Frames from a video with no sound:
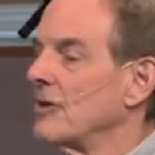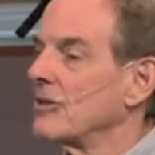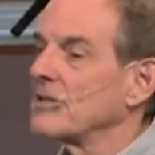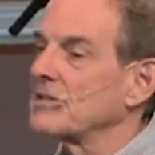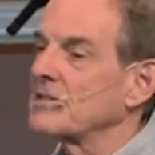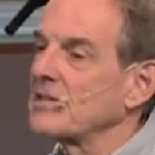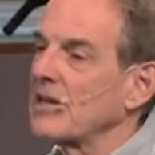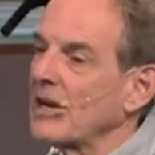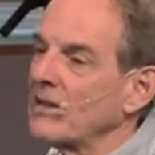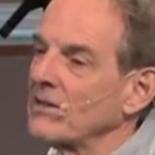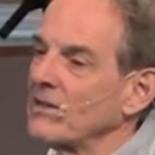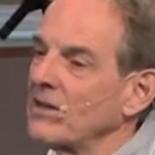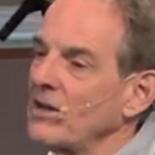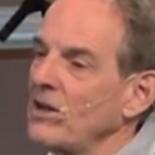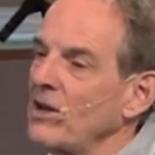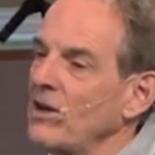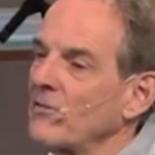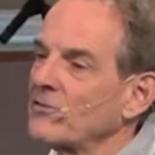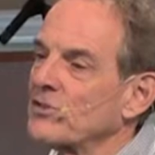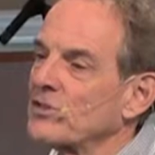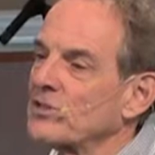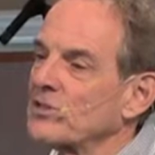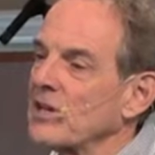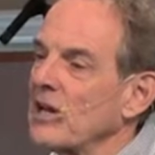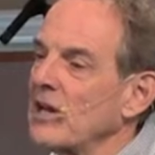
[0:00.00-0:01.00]
The second thing you
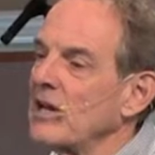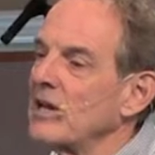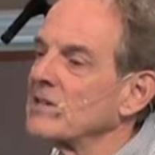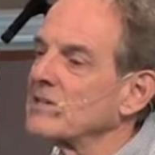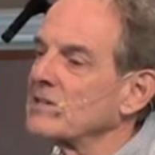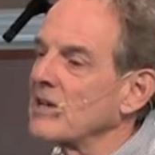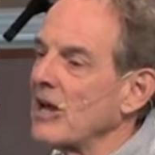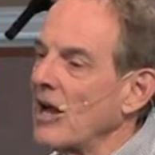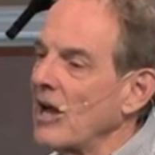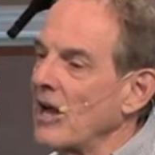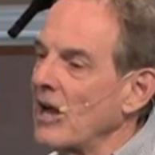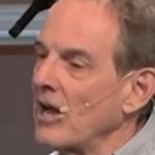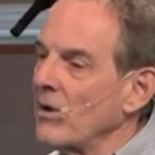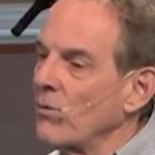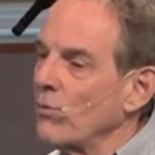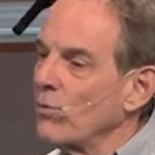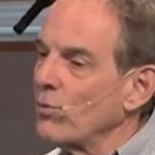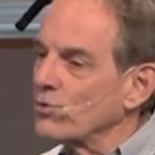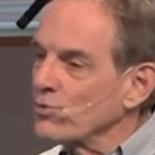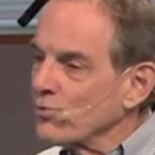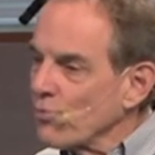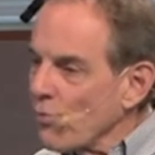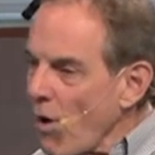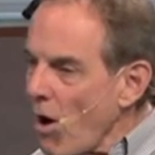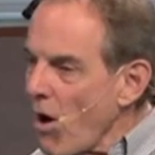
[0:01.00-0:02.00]
have to say is, I
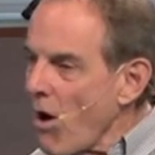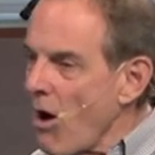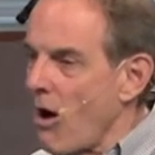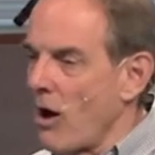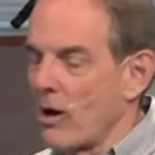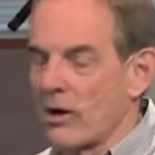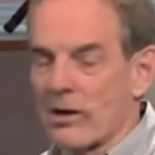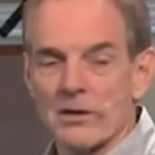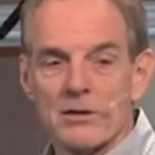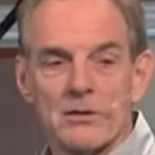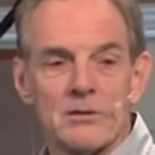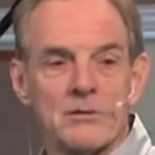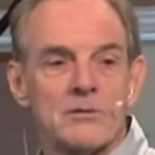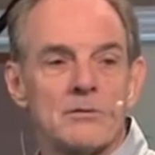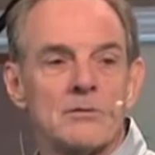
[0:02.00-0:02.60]
was wrong.